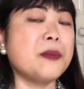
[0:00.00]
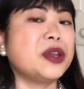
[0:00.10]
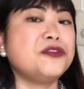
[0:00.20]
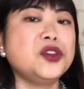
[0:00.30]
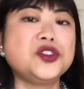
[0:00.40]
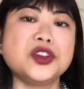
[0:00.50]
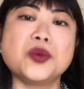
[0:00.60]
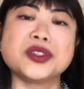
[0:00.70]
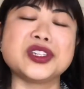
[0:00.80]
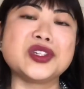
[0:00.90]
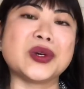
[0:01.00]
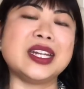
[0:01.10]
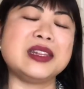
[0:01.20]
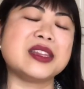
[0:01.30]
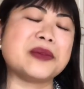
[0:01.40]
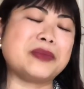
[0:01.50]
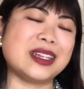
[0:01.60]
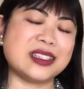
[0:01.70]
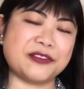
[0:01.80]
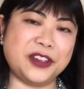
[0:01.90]
But if you do want to join in, then
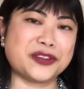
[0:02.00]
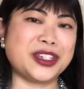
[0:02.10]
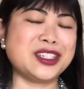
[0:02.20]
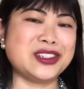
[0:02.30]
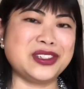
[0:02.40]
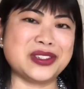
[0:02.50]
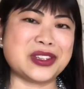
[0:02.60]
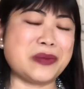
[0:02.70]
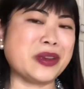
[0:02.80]
please feel free to do so,